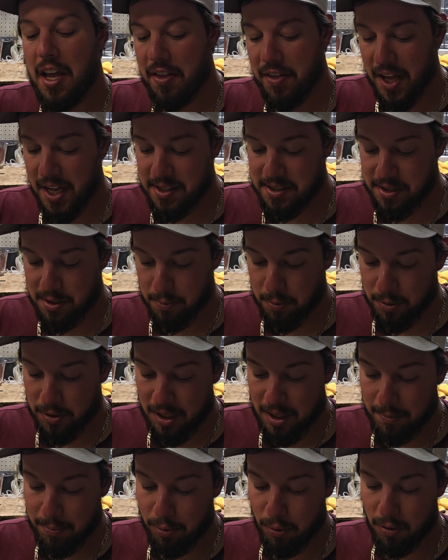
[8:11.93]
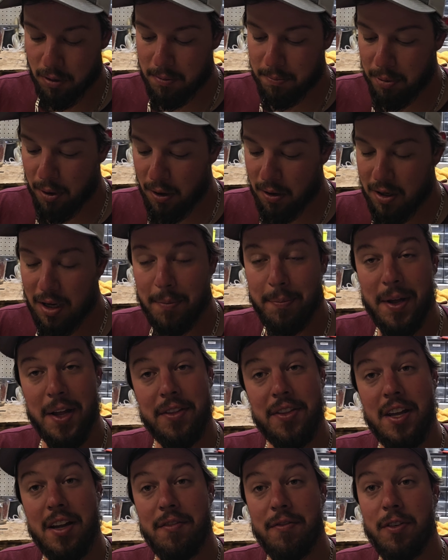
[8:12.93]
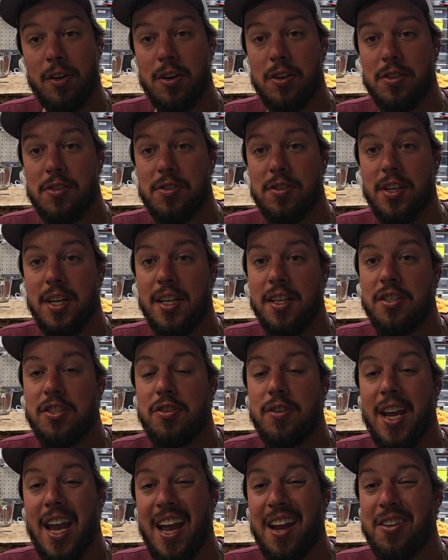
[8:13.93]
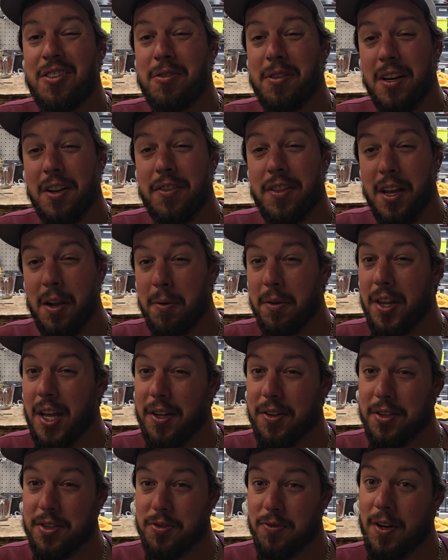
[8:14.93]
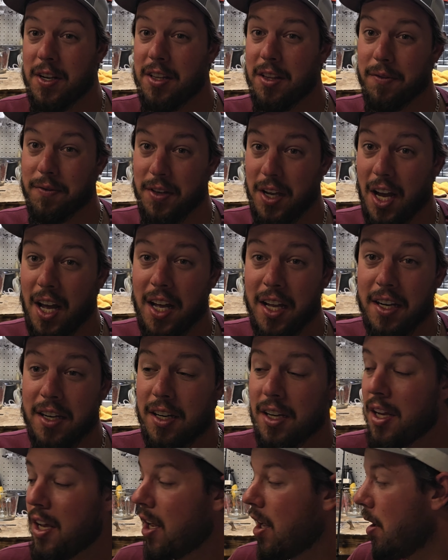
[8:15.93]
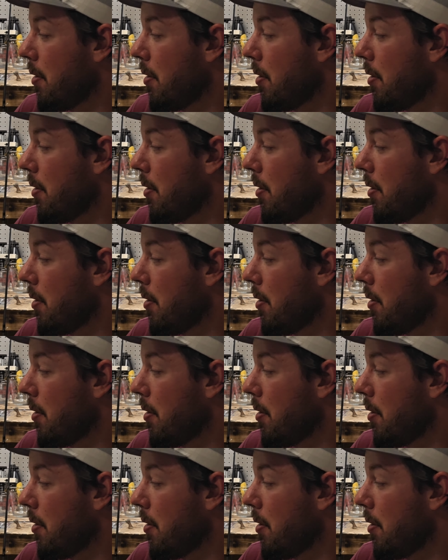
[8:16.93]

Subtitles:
That's the really important part about that verse, is you can't do anything without the strength of God.